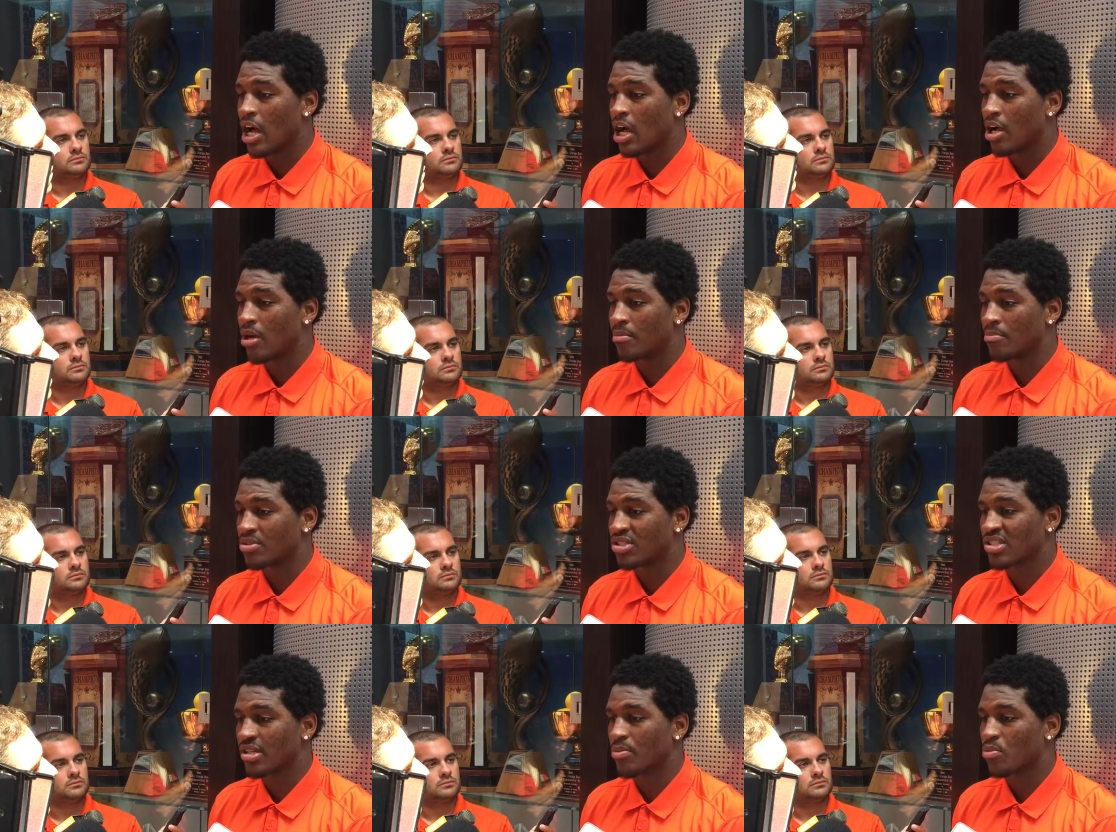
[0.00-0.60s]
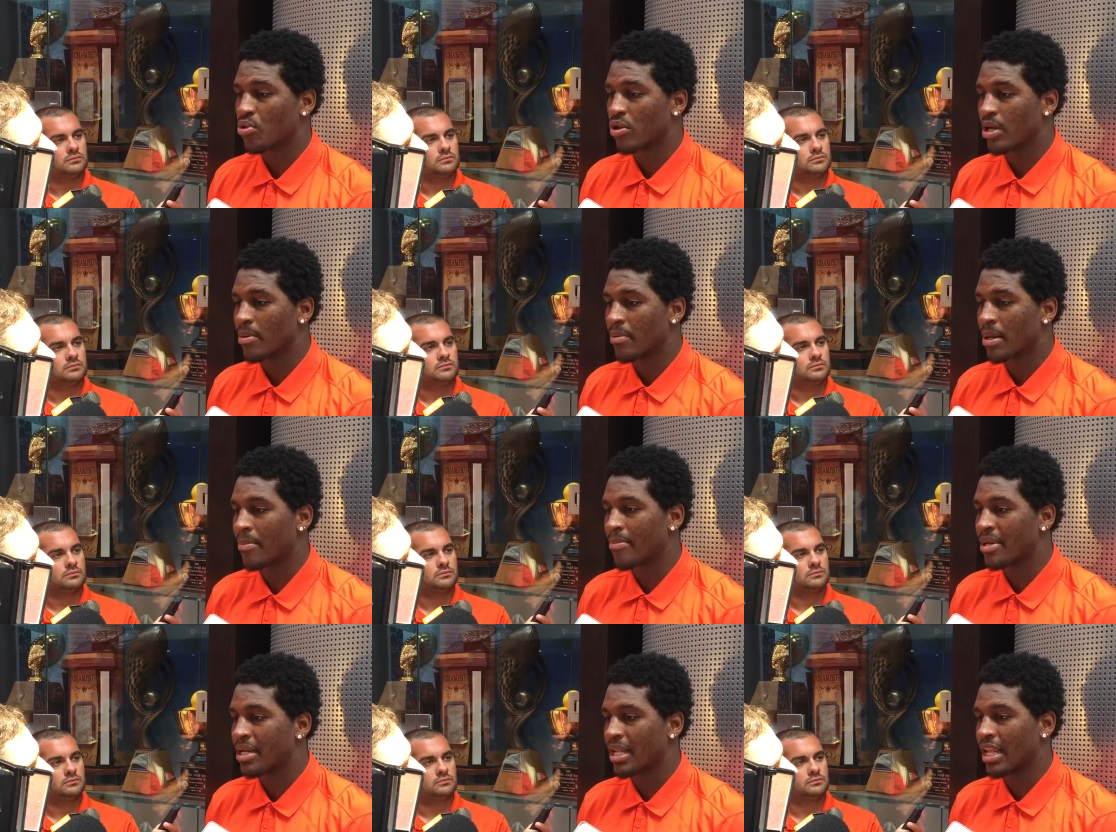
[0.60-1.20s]
Speaker 1: Um, somewhere
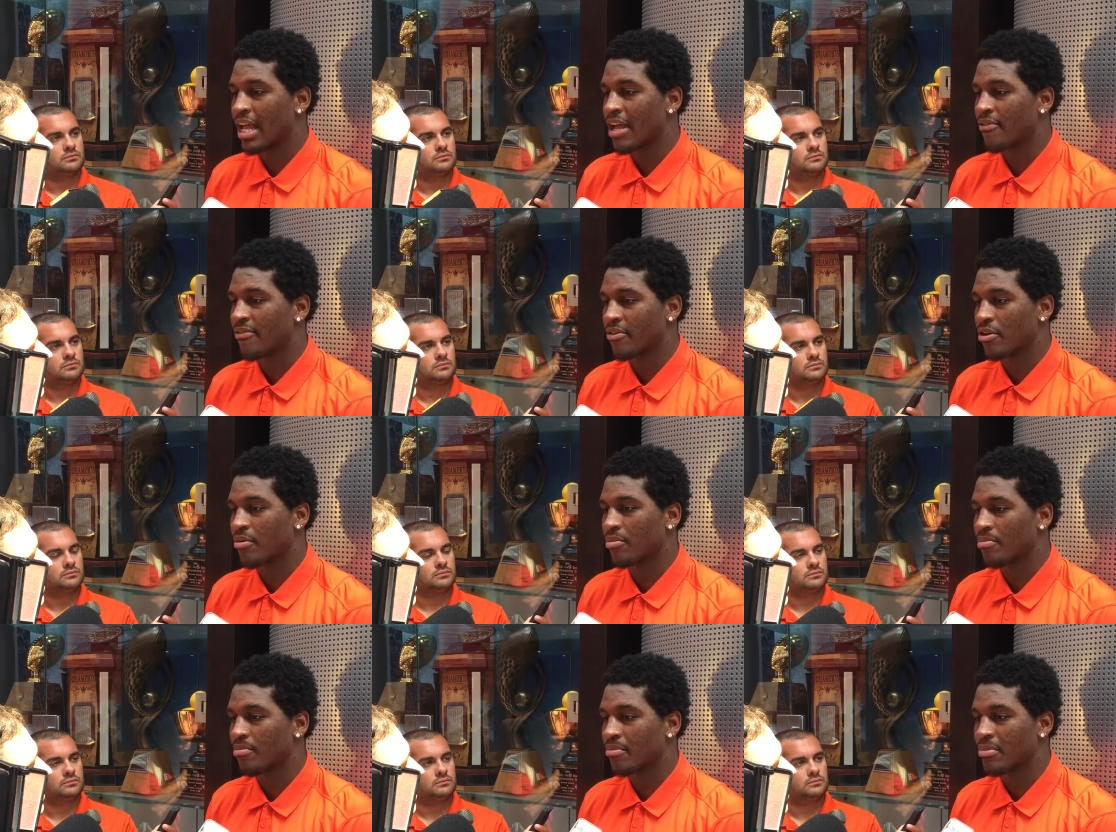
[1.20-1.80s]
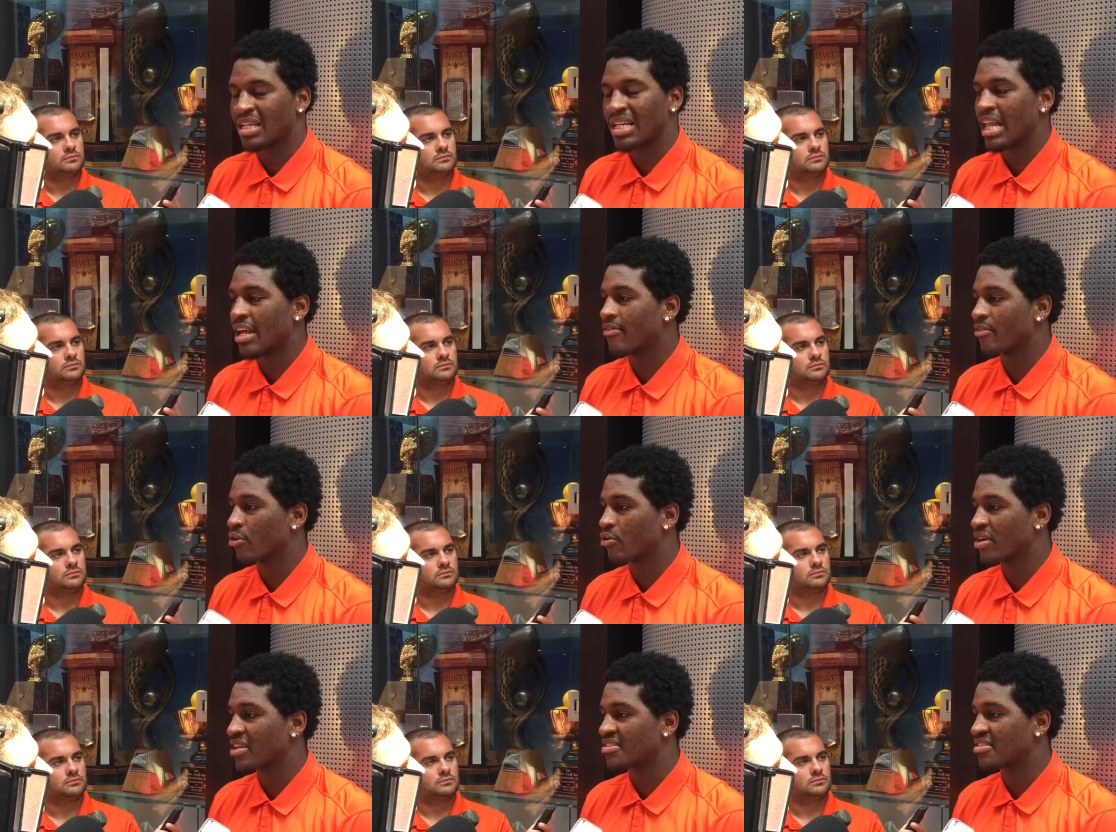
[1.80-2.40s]
in my midlife, um,
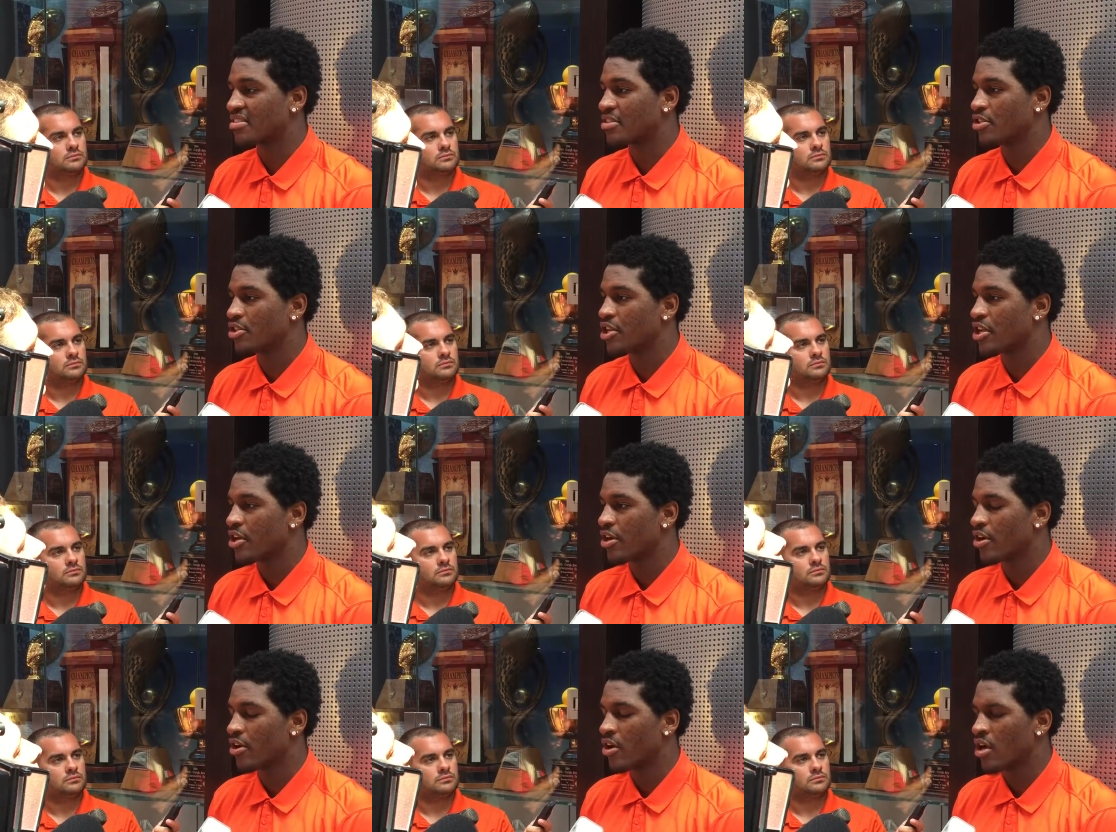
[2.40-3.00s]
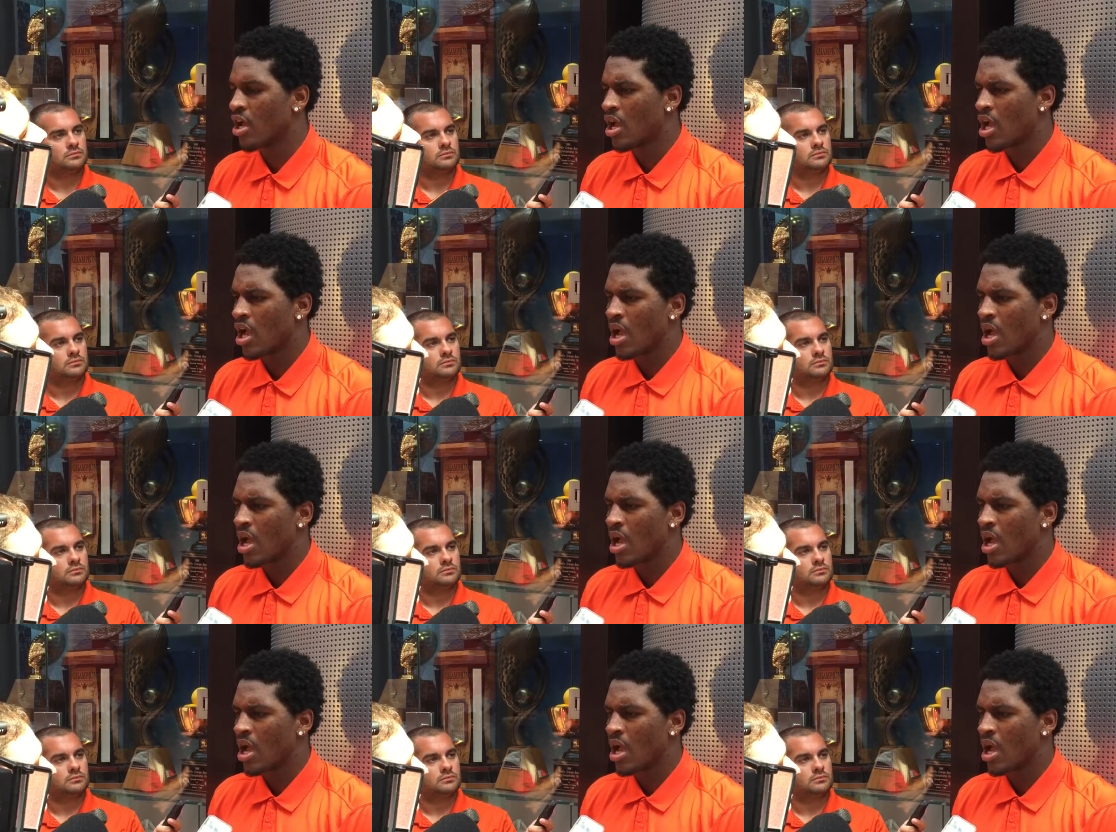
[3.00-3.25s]
11th grade senior year.